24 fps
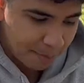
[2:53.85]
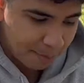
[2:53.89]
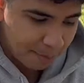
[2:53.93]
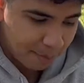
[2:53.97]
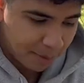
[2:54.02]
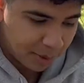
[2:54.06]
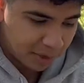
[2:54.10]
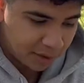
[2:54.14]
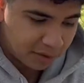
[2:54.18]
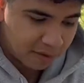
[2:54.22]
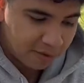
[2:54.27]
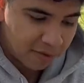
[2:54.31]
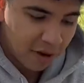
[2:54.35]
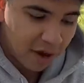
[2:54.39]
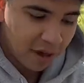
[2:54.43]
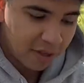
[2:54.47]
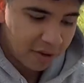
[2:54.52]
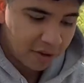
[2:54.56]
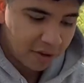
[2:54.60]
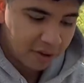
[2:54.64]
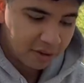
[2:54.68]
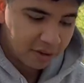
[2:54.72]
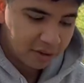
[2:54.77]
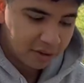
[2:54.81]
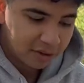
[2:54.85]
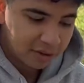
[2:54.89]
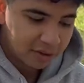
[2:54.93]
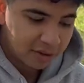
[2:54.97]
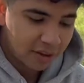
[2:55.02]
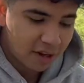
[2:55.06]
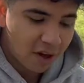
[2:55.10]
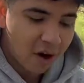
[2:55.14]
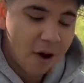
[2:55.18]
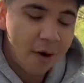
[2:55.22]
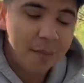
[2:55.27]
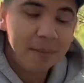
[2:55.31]
But the father,
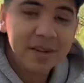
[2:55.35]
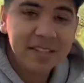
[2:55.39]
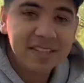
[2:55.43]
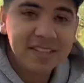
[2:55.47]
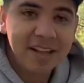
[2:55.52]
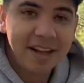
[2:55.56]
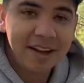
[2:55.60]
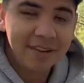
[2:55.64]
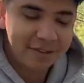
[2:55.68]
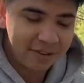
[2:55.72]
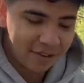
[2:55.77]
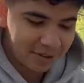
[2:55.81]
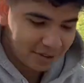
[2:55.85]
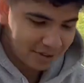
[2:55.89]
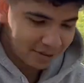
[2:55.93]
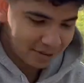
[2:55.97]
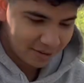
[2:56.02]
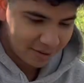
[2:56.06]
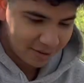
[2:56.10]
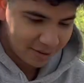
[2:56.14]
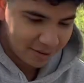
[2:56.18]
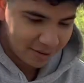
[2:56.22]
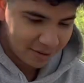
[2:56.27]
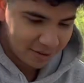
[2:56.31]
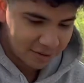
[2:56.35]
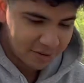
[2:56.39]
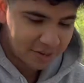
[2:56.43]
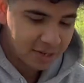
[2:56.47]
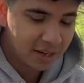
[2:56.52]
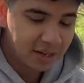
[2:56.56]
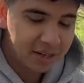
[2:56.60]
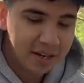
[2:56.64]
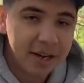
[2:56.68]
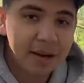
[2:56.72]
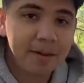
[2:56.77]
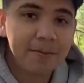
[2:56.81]
calm as ever,
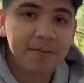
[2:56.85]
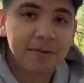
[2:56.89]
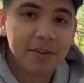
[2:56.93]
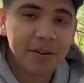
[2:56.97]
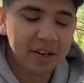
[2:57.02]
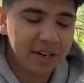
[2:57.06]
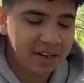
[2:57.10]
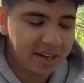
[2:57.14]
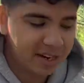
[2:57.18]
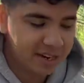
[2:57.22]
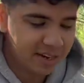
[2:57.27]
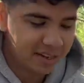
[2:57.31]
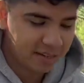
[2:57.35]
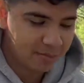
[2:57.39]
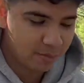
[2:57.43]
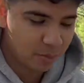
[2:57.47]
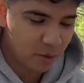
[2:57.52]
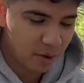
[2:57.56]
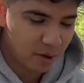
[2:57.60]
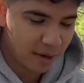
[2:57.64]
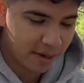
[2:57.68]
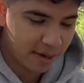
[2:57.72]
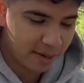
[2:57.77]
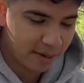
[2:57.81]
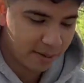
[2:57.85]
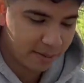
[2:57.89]
took comfort in his boy.